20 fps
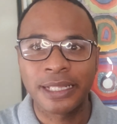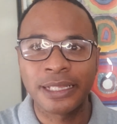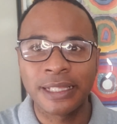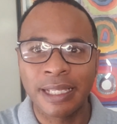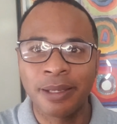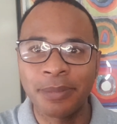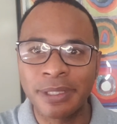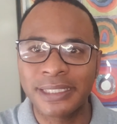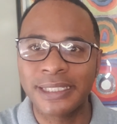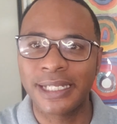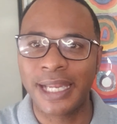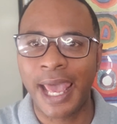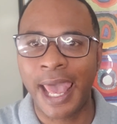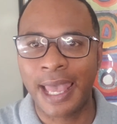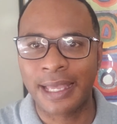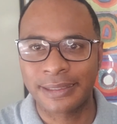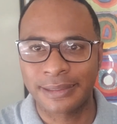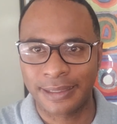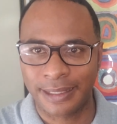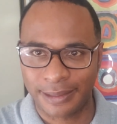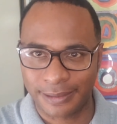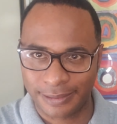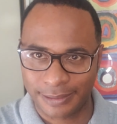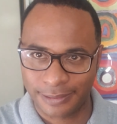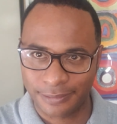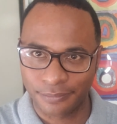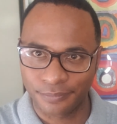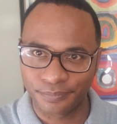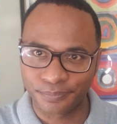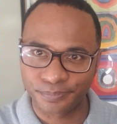limited
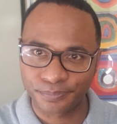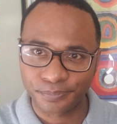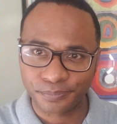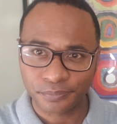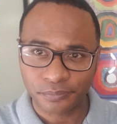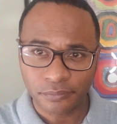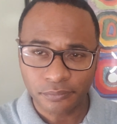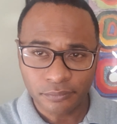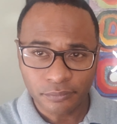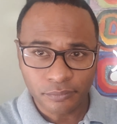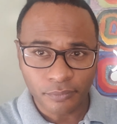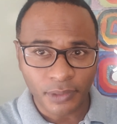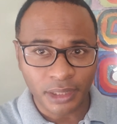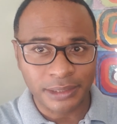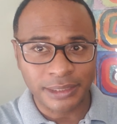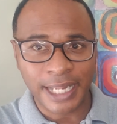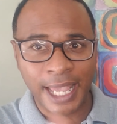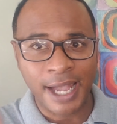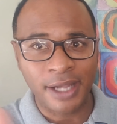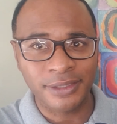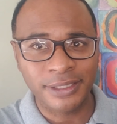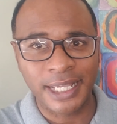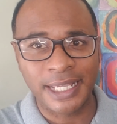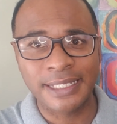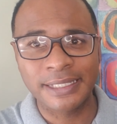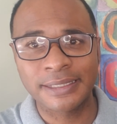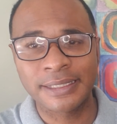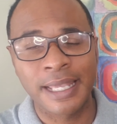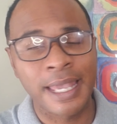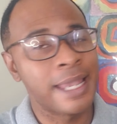access.
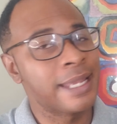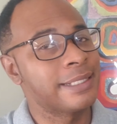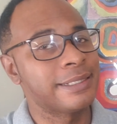Nowadays,